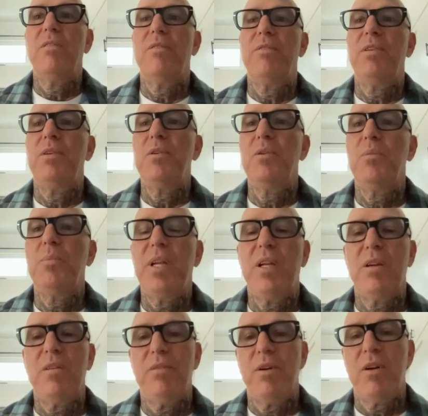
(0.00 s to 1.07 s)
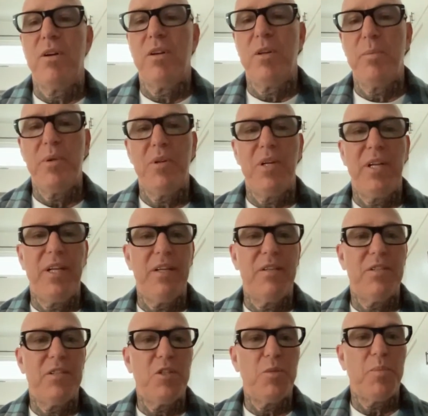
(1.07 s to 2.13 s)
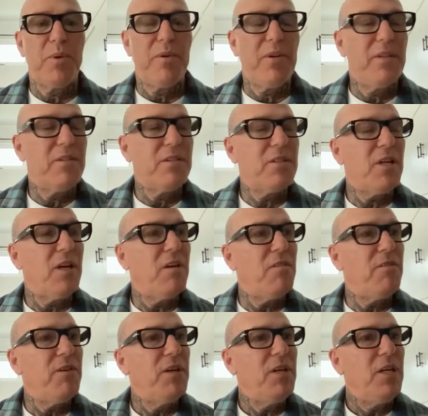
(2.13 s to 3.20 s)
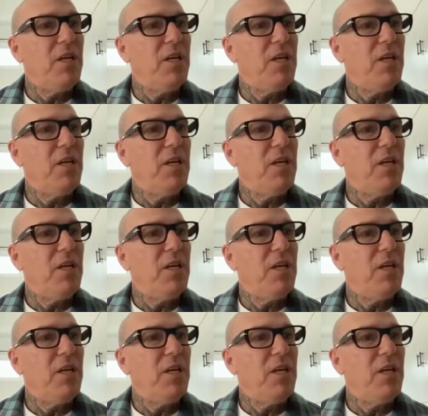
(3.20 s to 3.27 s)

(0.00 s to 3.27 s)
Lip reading: of our community has experienced, of